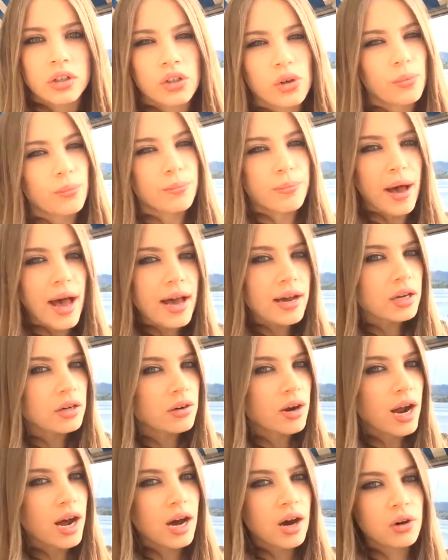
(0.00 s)
your
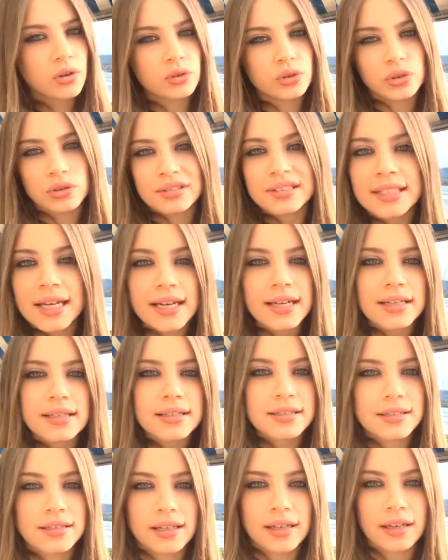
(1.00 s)
background, your
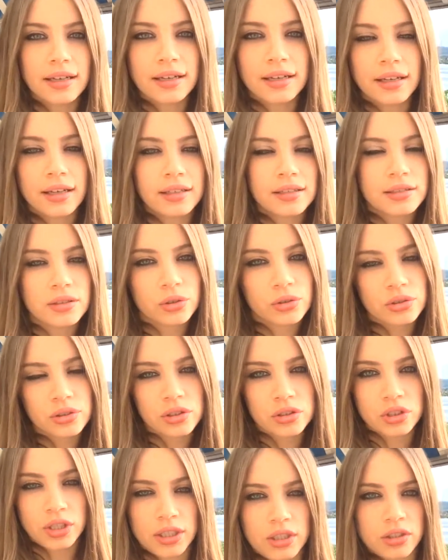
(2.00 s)
taste, and it's
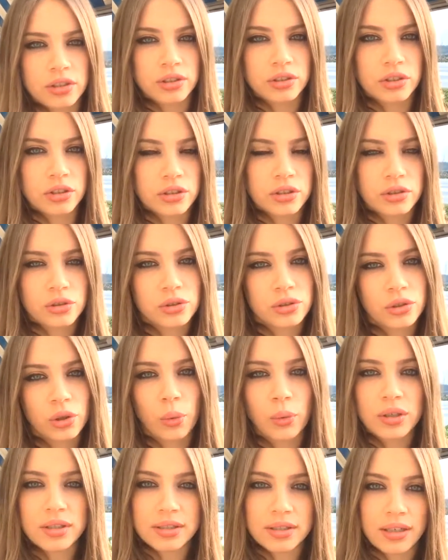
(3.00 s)
also a gesture
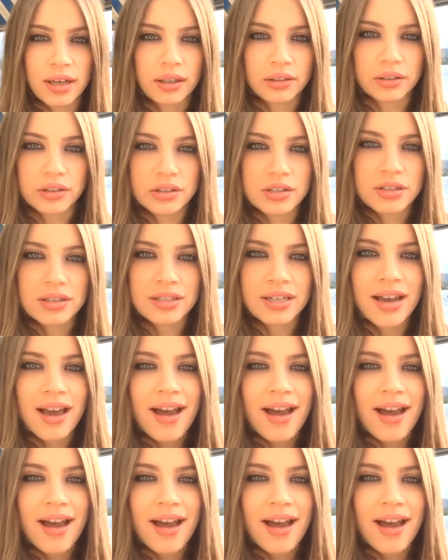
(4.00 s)
towards the others.